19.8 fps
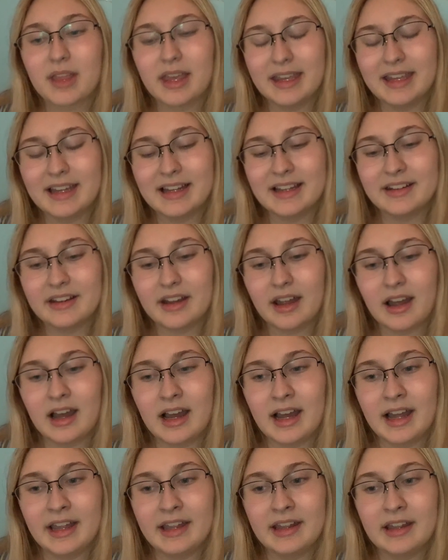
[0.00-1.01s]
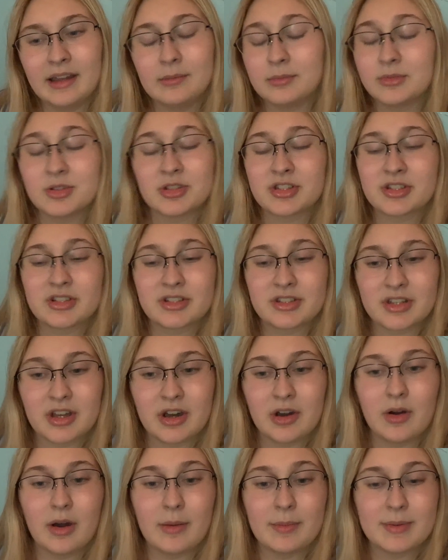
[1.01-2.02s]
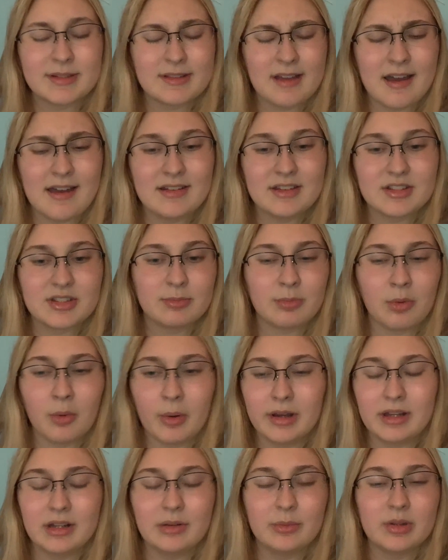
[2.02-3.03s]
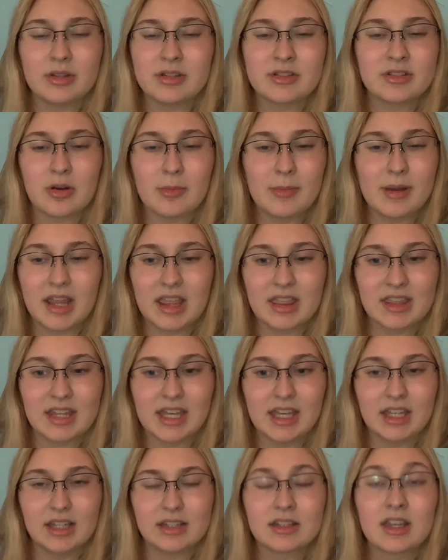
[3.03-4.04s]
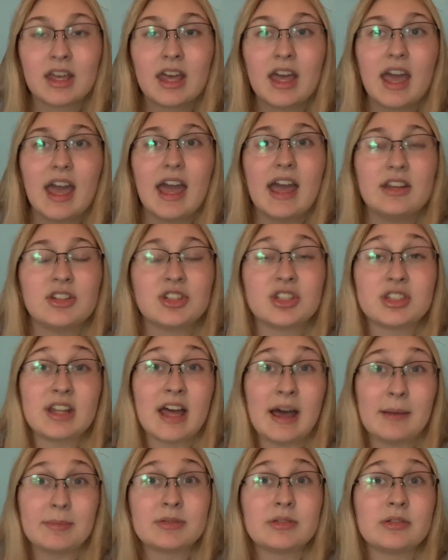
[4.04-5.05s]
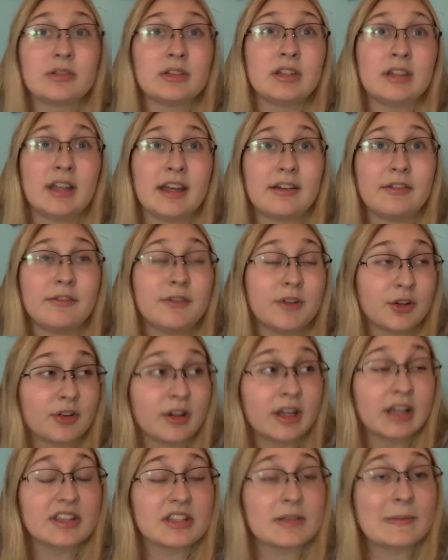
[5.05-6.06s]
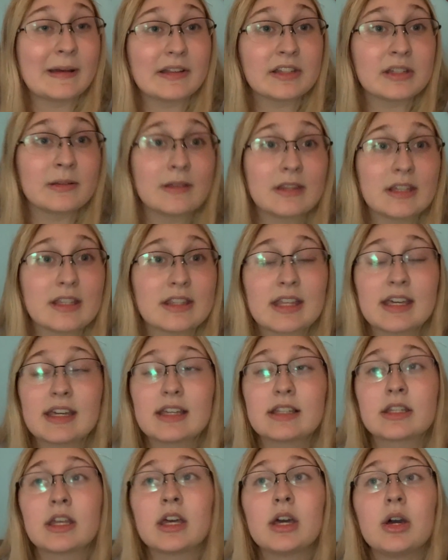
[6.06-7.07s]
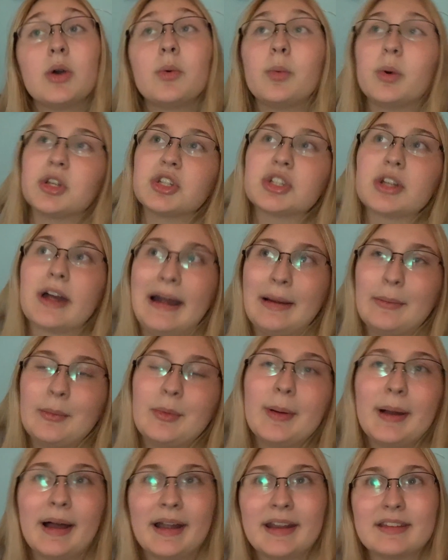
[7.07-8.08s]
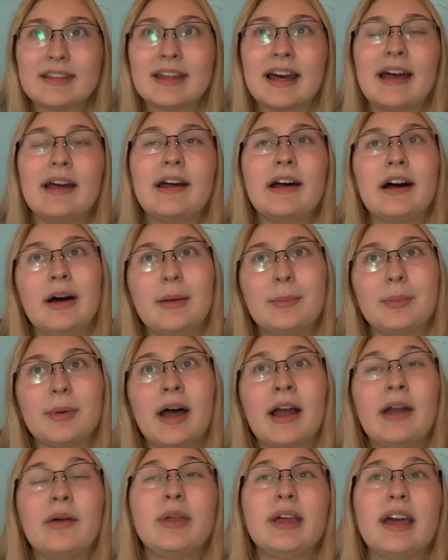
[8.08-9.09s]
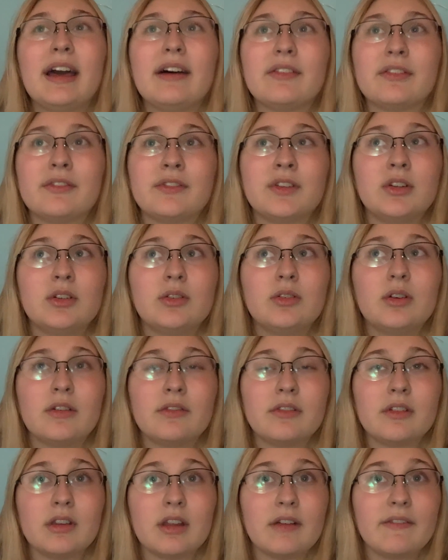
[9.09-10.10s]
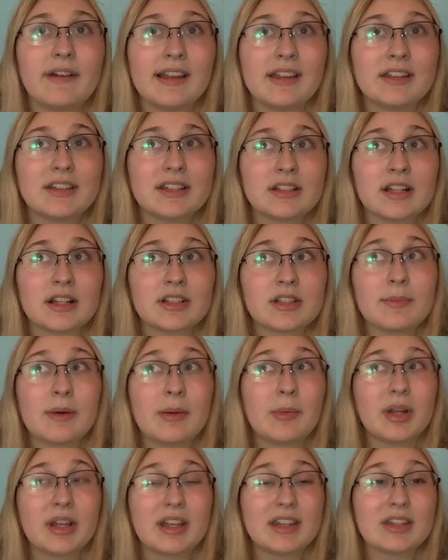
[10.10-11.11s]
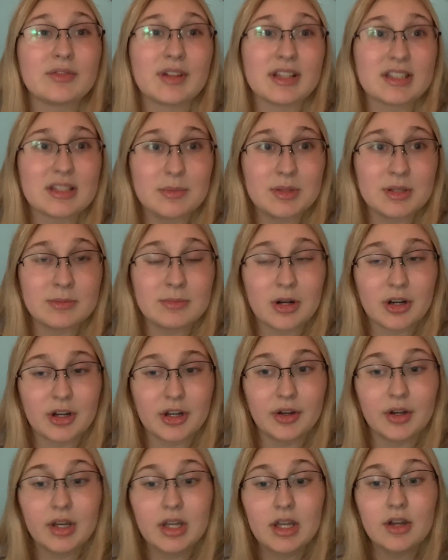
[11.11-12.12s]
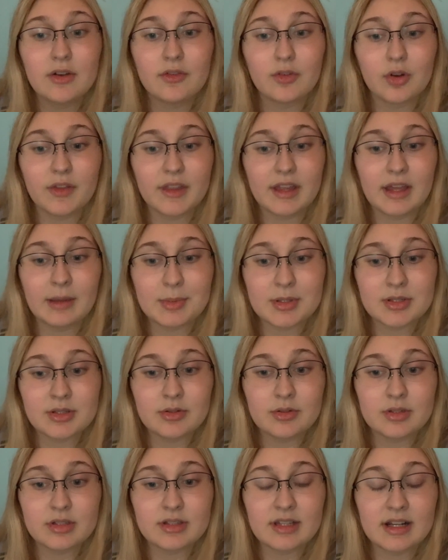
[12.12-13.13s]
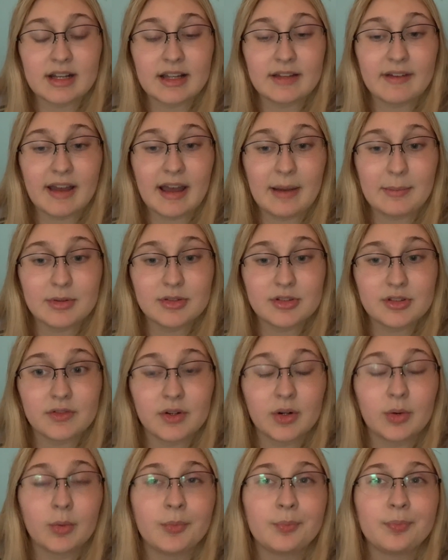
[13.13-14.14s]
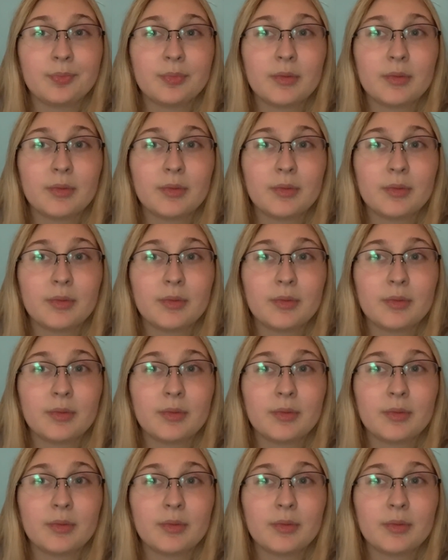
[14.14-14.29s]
and I am just so upset and disappointed with so many things, and just absolutely, like, furious about some of these things, which I will edit that up. I only have a few of the Love Island TikToks up. I want to get the rest up tomorrow for all the episodes that have happened so far